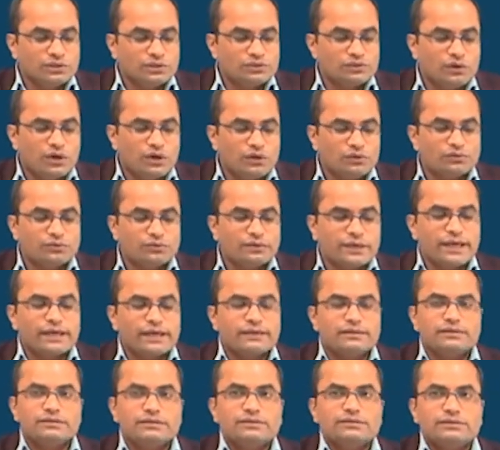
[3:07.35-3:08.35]
So, how to
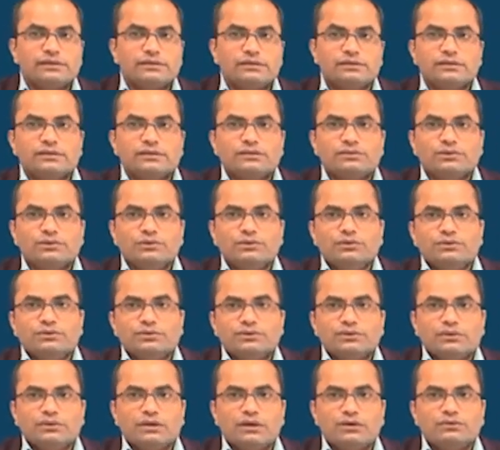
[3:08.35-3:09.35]
get the general
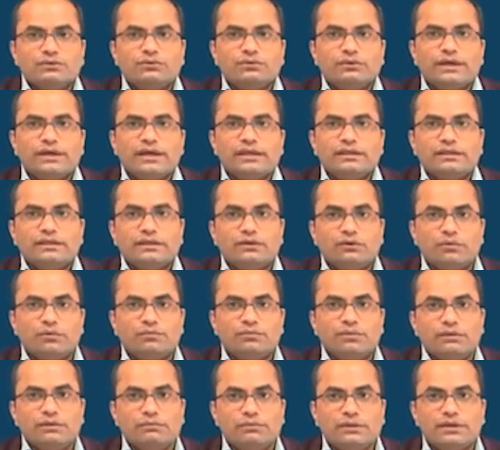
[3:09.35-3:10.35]
solution, how to get the
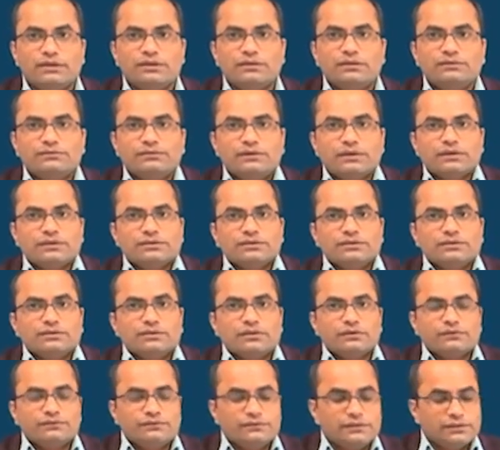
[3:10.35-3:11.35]
complementary
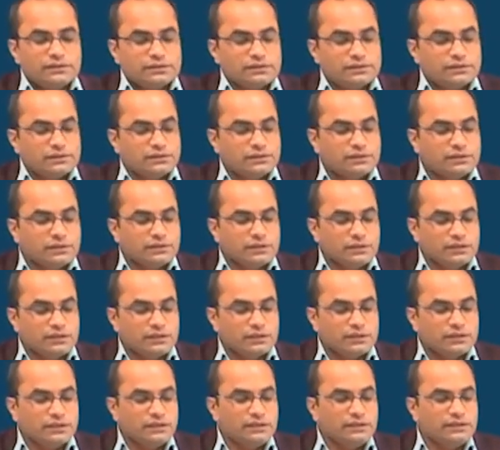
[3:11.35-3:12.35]
function of this
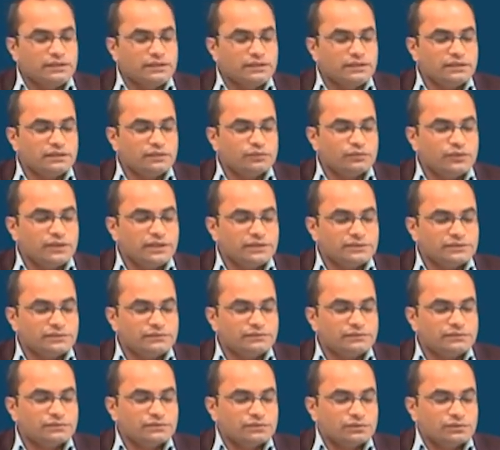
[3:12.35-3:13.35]
uh, linear
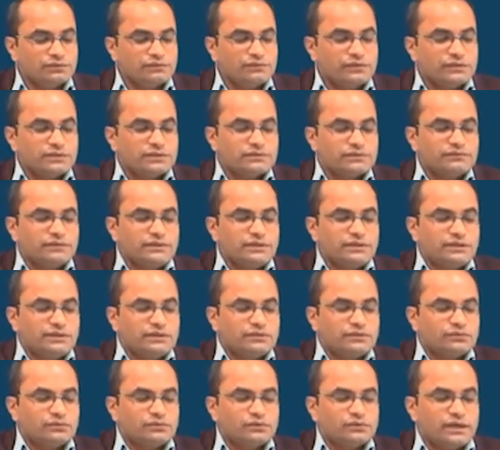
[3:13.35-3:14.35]
equation. So, first we
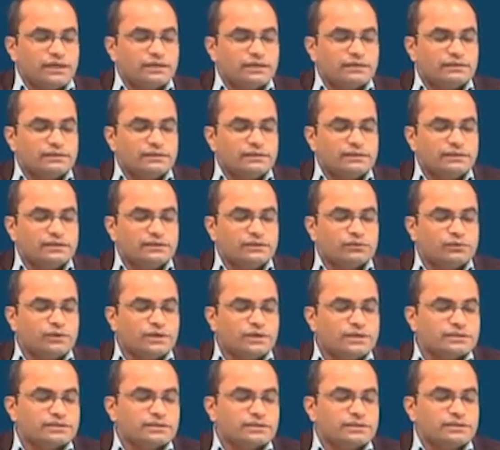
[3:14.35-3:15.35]
need to write the
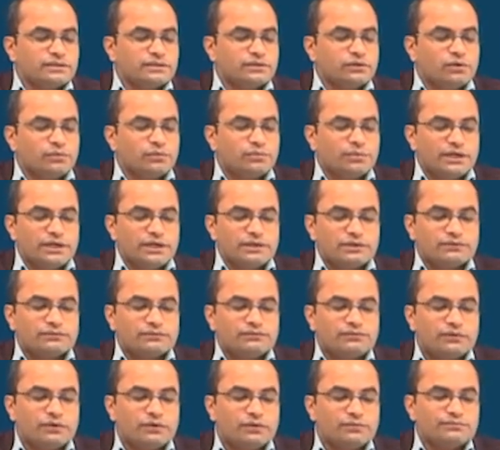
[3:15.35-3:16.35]
equation in the operator
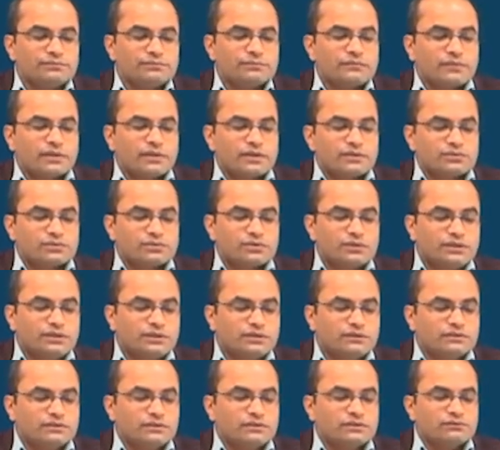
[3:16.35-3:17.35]
form. So,
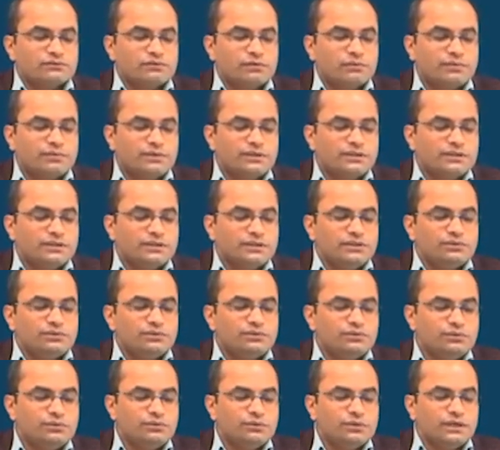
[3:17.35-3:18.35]
here this will be d
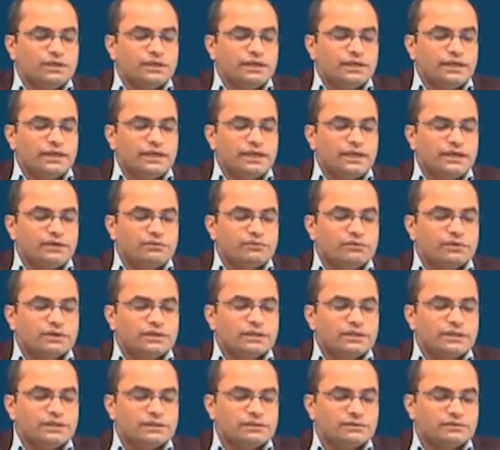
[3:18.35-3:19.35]
2 a
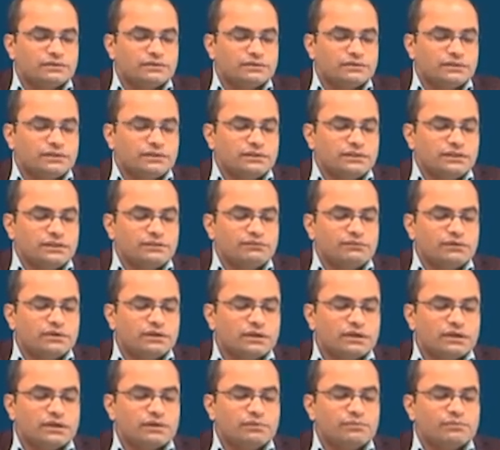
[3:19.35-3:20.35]
1 here the d
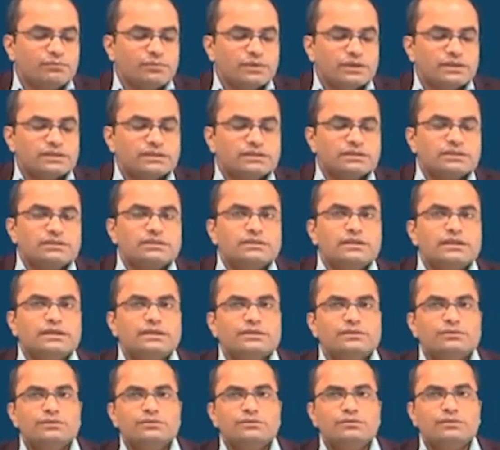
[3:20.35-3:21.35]
will come plus this
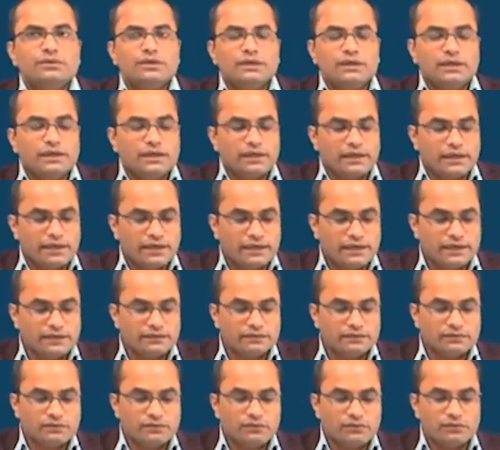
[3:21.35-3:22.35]
a 2
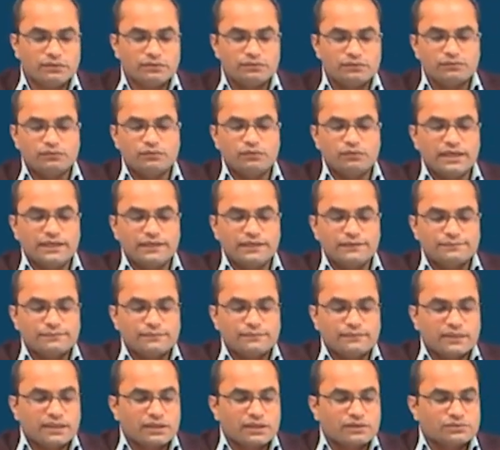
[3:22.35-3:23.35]
and on y.
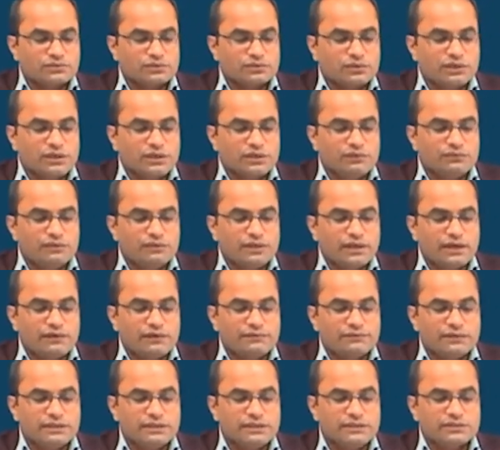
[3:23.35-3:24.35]
So, here we
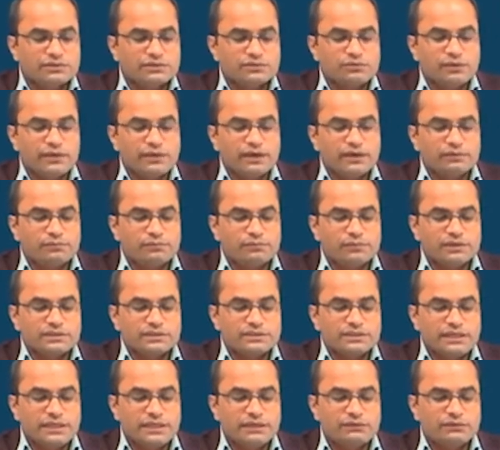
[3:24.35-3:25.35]
have d square
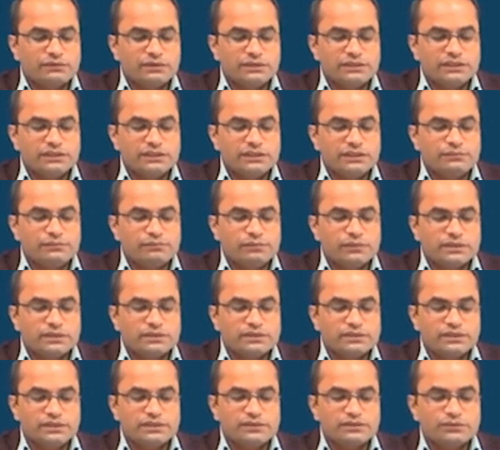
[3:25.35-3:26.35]
plus a 1 d
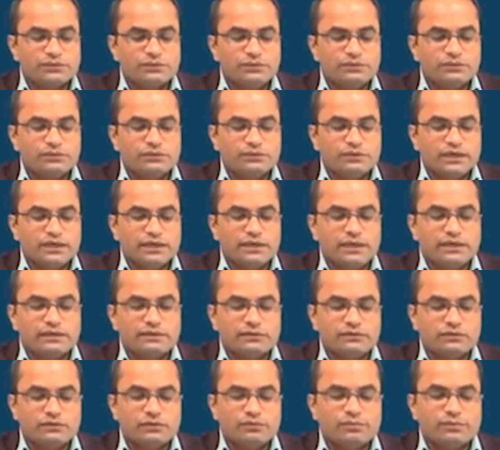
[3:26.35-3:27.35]
plus a 2
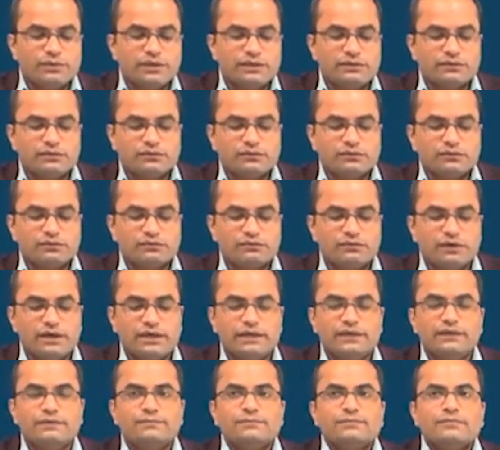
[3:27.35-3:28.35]
and operator on
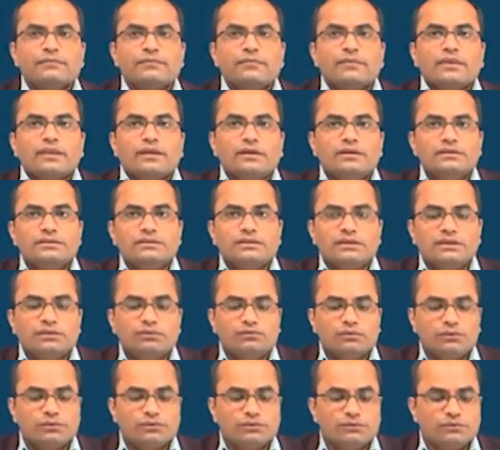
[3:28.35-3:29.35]
y is
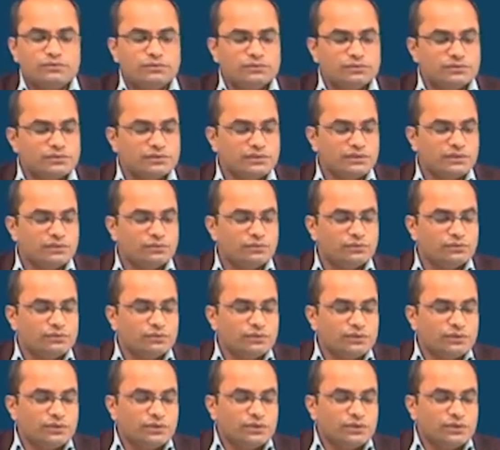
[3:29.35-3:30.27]
equal to 0.